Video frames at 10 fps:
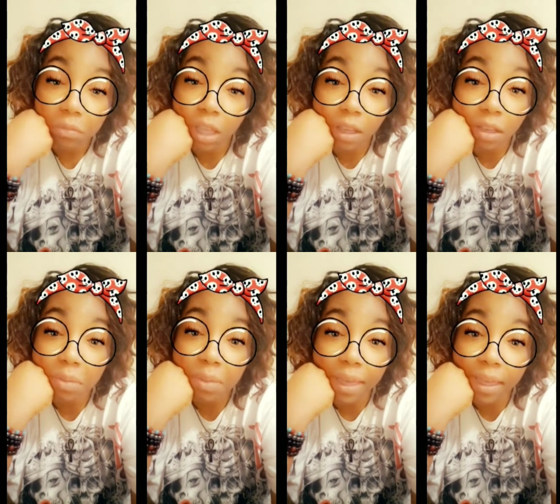Y'all gonna
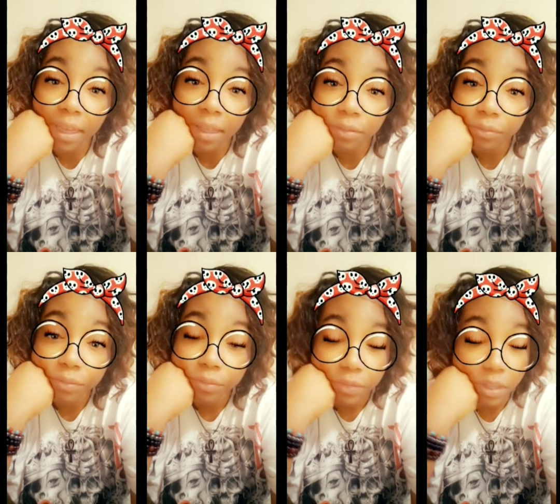be mad.
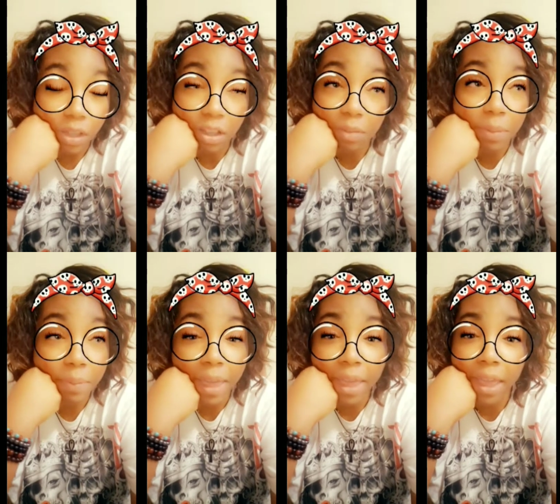Y'all gonna be
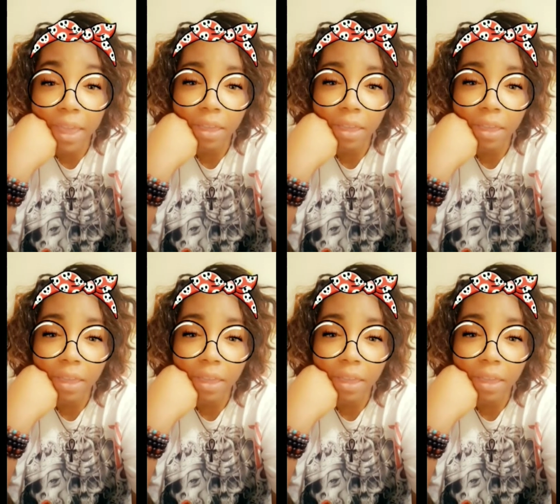mad.